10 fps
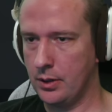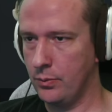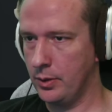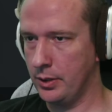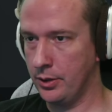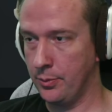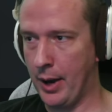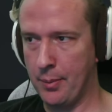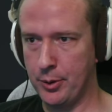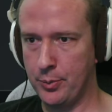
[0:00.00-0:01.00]
with your
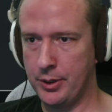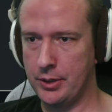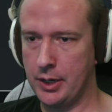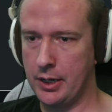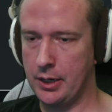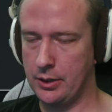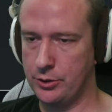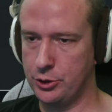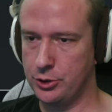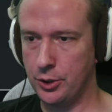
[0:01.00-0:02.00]
map open and it'll
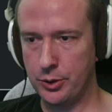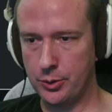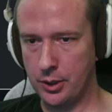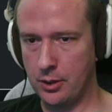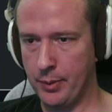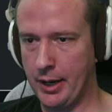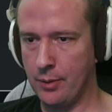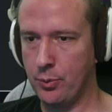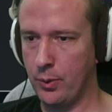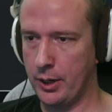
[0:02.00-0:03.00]
show you on the
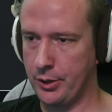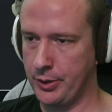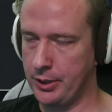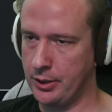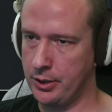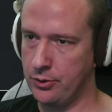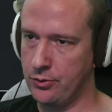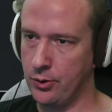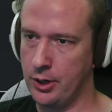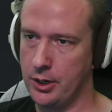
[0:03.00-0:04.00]
map where you need to go
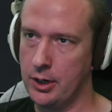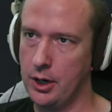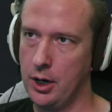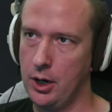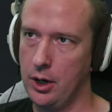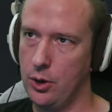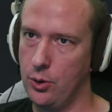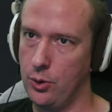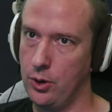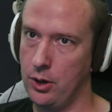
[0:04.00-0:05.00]
for it,
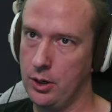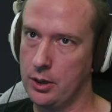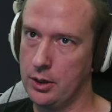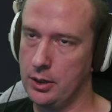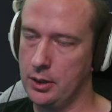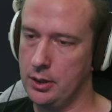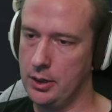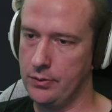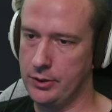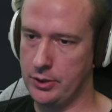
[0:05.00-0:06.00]
or
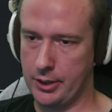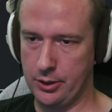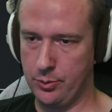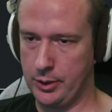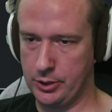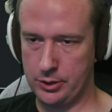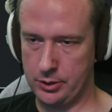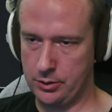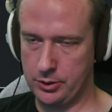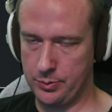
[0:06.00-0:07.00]
if it's a kill
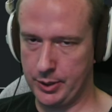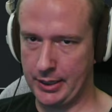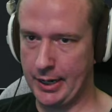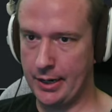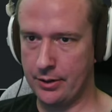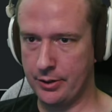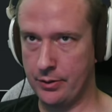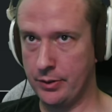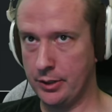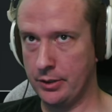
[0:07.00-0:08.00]
mission or something like that, it'll
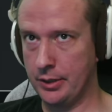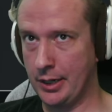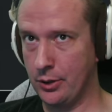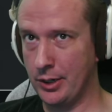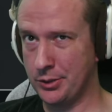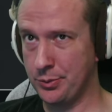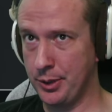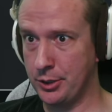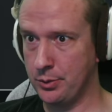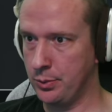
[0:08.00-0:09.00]
give you a little yellow
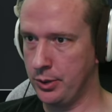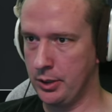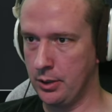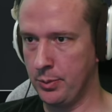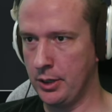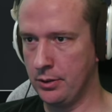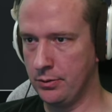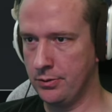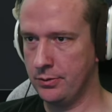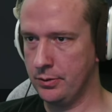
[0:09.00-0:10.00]
exclamation point
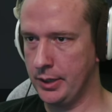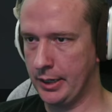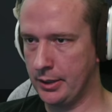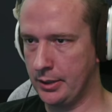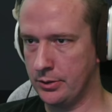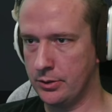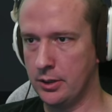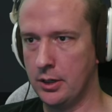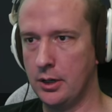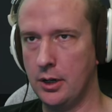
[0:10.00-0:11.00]
above, like this,
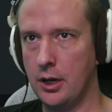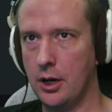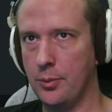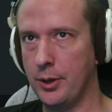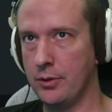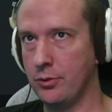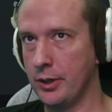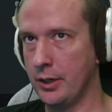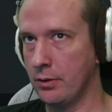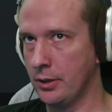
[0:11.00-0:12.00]
above
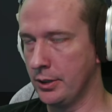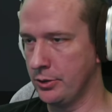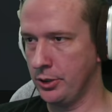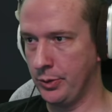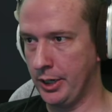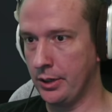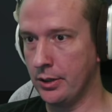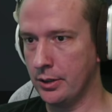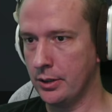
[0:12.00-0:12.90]
whatever it is you need.